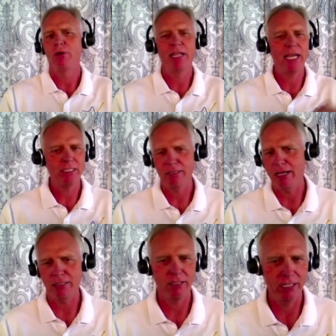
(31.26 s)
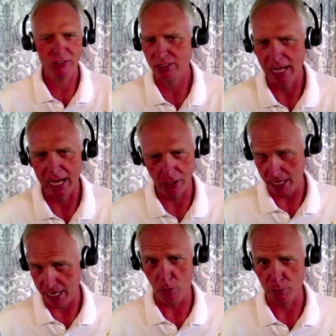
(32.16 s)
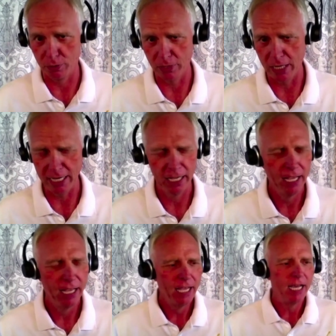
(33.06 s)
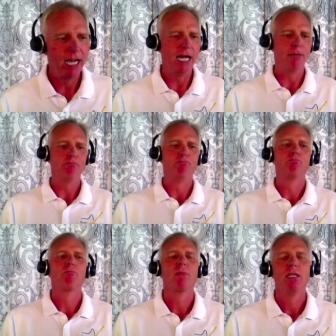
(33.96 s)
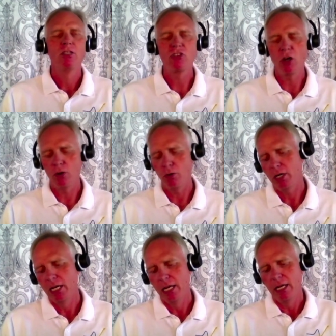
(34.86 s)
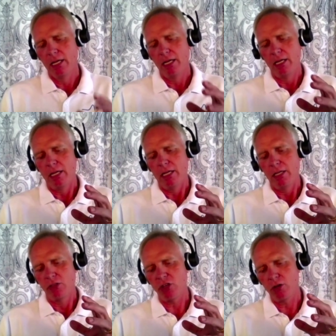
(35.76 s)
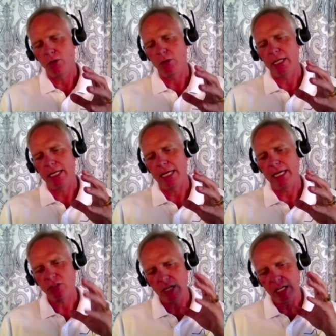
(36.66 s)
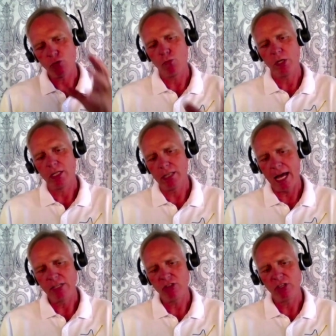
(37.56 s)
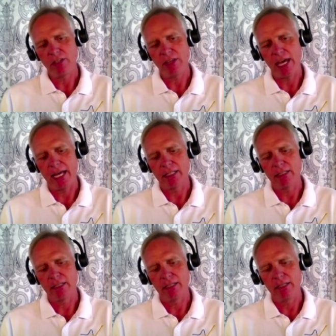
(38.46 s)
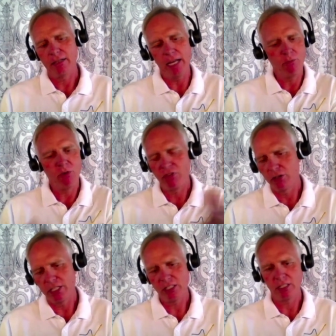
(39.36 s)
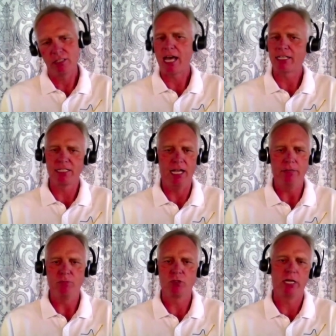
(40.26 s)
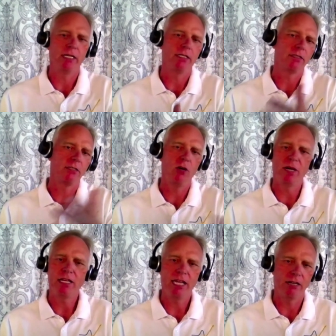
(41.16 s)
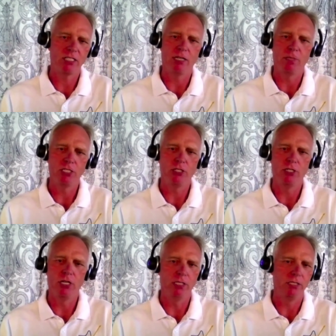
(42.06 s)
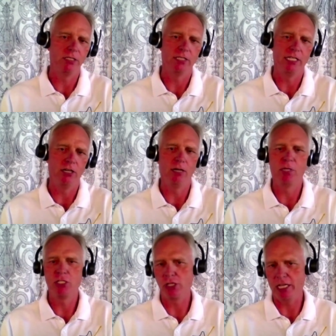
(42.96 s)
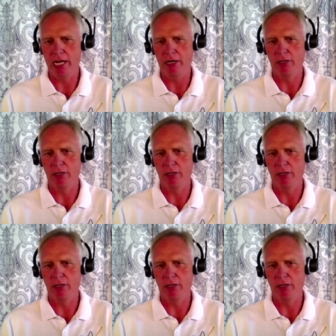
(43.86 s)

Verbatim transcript: well, that's that that's not going to help, right? Um, so, so it's it's realizing that, and we've heard this a lot of times, right? It's, nobody cares how much you know until they know how much you care,